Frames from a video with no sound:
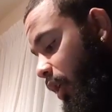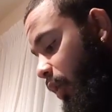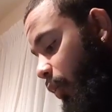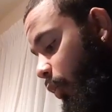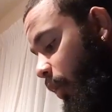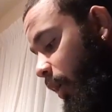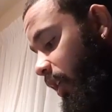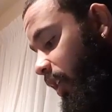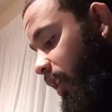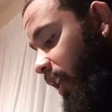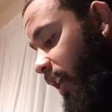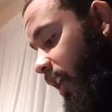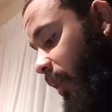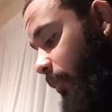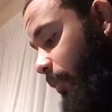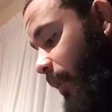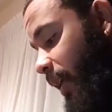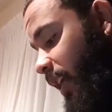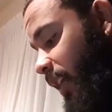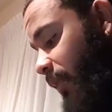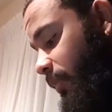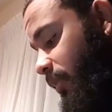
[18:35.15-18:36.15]
when he had
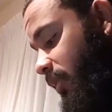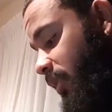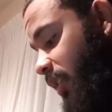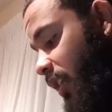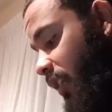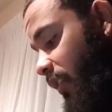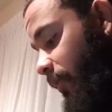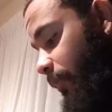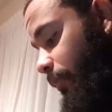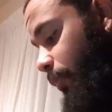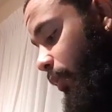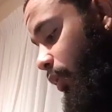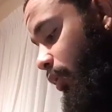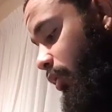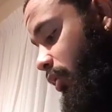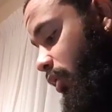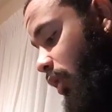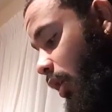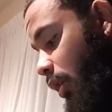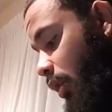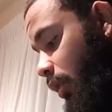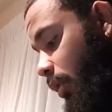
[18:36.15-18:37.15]
by himself purged,